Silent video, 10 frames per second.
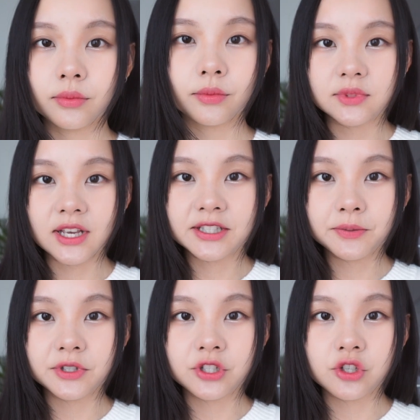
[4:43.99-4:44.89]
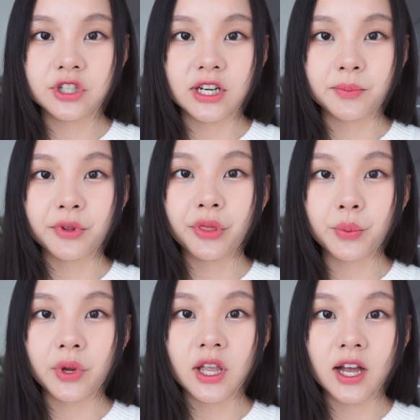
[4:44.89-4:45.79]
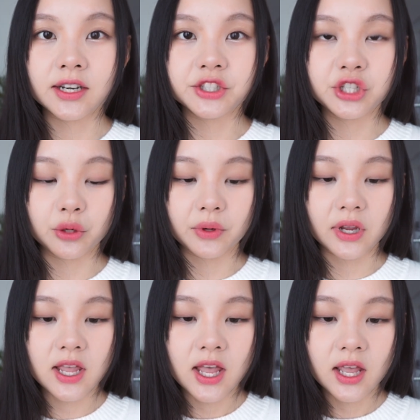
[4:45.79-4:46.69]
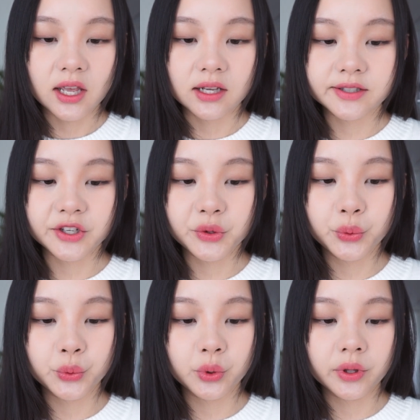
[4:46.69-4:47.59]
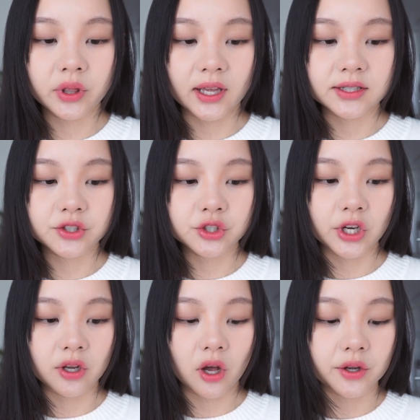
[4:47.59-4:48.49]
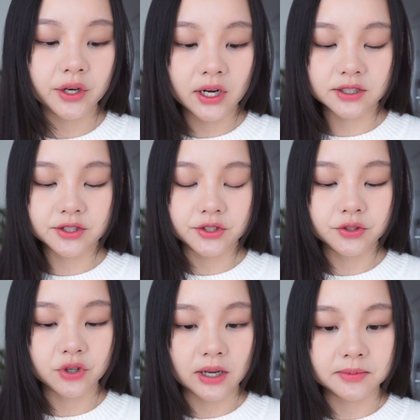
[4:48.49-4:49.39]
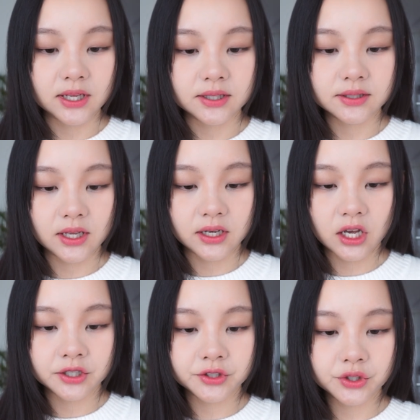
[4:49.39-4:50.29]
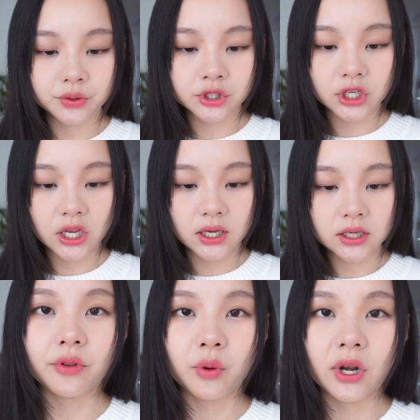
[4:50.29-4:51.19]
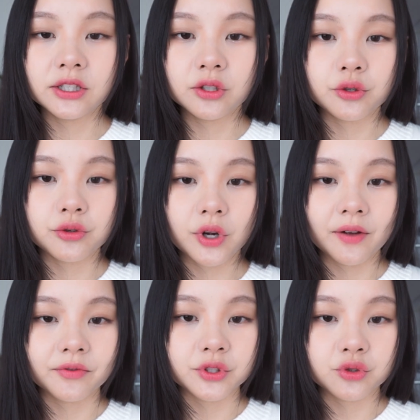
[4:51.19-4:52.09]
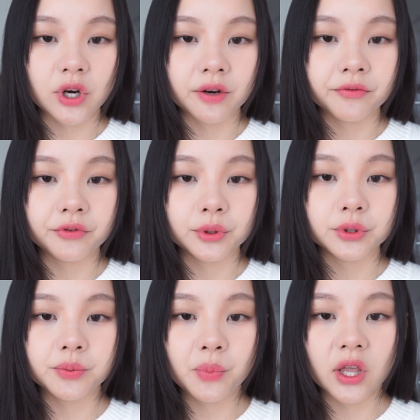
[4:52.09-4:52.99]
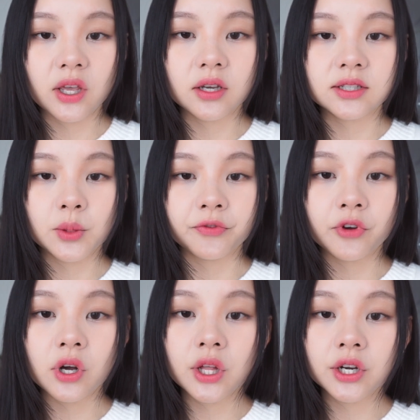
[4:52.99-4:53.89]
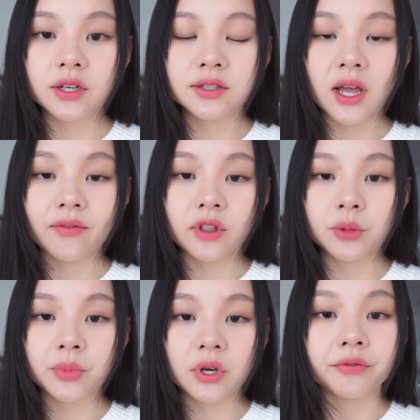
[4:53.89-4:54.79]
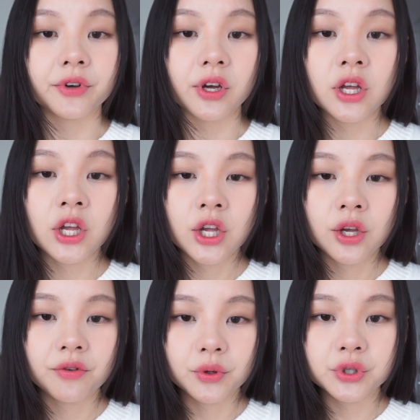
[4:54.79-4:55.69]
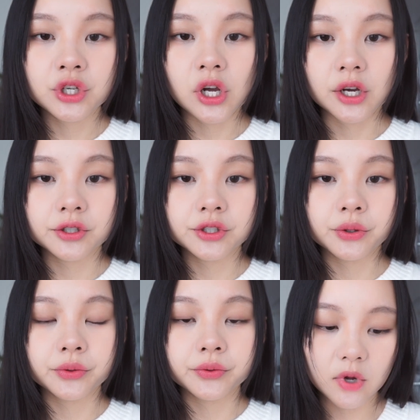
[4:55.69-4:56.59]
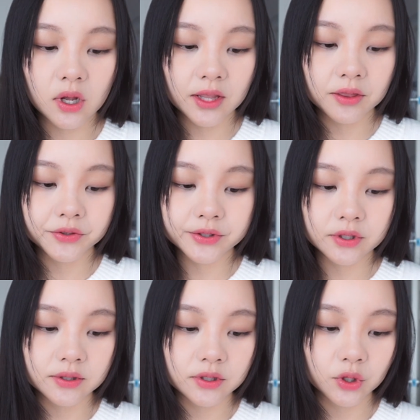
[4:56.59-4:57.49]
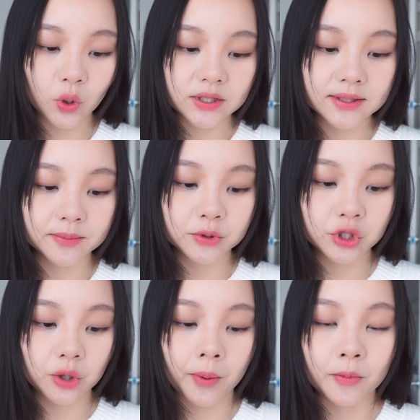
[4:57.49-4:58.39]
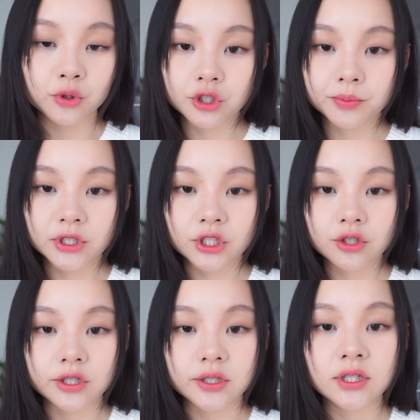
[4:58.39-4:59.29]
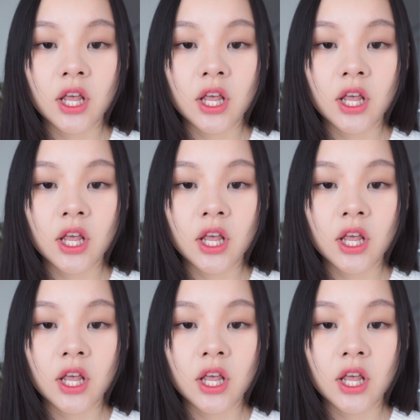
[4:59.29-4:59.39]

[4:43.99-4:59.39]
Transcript: Next up, this is shade number 3, Honey Cherry. It's a cool light shade color and it's described as an undo shade. For the gradients, you sort of have this dragon fruit pink type of color. It does have a little bit of a fuchsia undertone. Again, this does look quite similar to the promotional pictures.